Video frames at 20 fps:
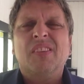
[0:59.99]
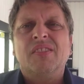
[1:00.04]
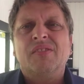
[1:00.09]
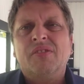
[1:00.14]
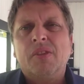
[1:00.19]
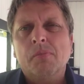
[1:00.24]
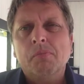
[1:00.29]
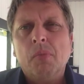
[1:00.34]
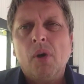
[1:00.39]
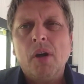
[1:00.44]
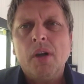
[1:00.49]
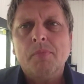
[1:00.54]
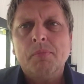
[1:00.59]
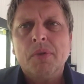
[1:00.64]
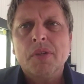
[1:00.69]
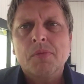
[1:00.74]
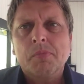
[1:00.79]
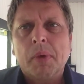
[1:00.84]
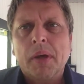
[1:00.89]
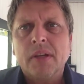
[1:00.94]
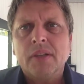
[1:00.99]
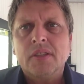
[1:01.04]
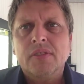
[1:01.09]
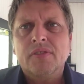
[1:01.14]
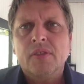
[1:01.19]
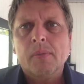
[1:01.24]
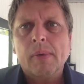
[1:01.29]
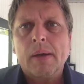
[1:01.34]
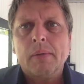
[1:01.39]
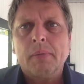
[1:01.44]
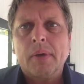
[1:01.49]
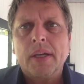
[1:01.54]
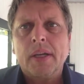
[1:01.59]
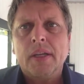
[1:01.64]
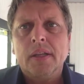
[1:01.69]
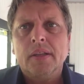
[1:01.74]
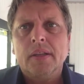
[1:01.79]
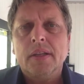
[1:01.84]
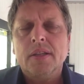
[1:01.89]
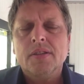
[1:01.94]
From my perspective about
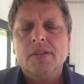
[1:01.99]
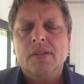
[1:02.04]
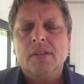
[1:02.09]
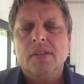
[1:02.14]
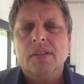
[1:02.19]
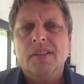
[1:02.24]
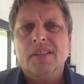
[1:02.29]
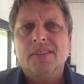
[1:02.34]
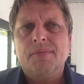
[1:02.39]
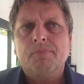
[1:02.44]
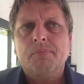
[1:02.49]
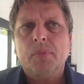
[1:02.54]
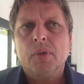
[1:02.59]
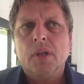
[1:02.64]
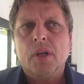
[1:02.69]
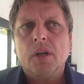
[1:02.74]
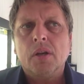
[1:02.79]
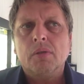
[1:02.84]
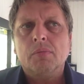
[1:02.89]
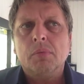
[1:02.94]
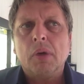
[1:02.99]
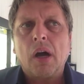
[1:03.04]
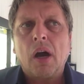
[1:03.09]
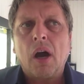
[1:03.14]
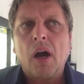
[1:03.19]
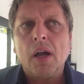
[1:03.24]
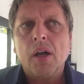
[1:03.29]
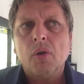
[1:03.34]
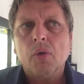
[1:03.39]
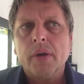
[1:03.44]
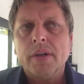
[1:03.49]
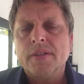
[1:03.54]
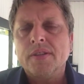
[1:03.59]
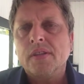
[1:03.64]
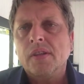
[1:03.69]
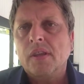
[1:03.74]
making these, I always